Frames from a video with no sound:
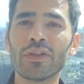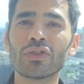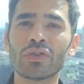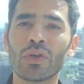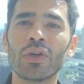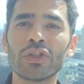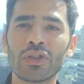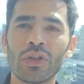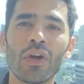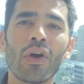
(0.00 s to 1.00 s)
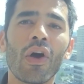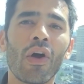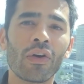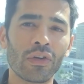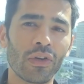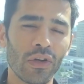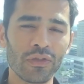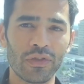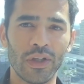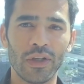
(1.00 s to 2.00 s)
and searched her
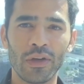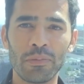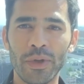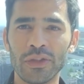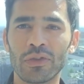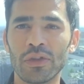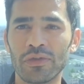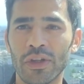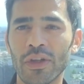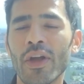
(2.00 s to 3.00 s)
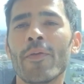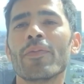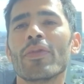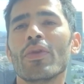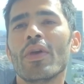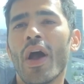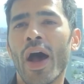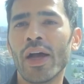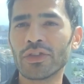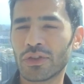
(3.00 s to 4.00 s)
girlfriend, her best girlfriend,
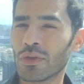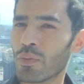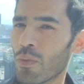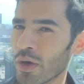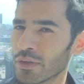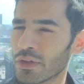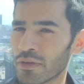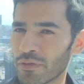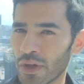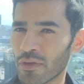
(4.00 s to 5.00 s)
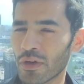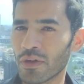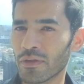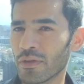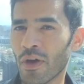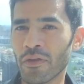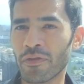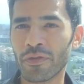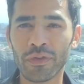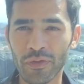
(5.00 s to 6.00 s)
asked her what is her flavor
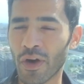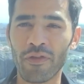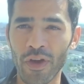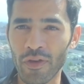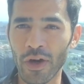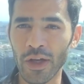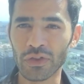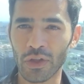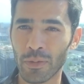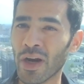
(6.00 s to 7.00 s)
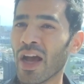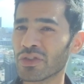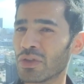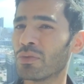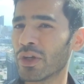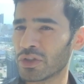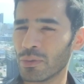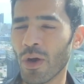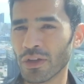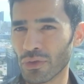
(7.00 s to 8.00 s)
of her favorite ice cream, and asked her where
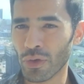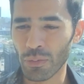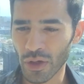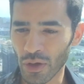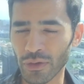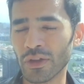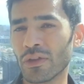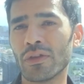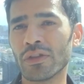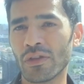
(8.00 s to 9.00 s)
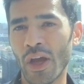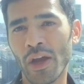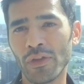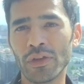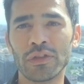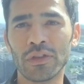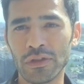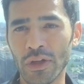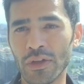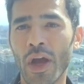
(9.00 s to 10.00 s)
she was going to be on this and this day at this and
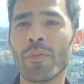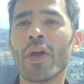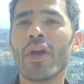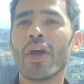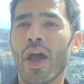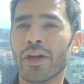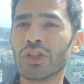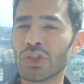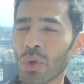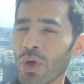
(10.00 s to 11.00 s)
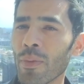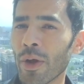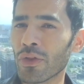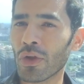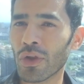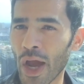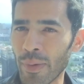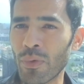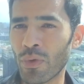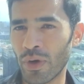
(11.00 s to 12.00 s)
this time. And he showed up at the
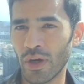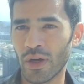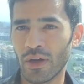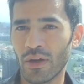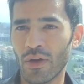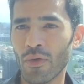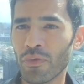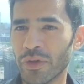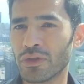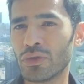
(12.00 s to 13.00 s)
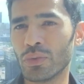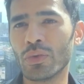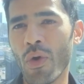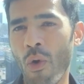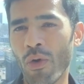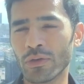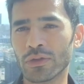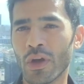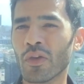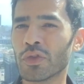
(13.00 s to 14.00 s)
library with 2
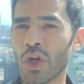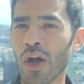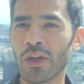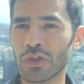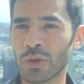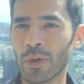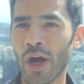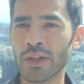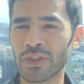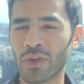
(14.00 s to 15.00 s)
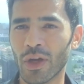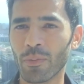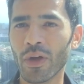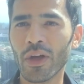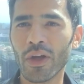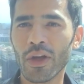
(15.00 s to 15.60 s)
cones of chocolate chip ice cream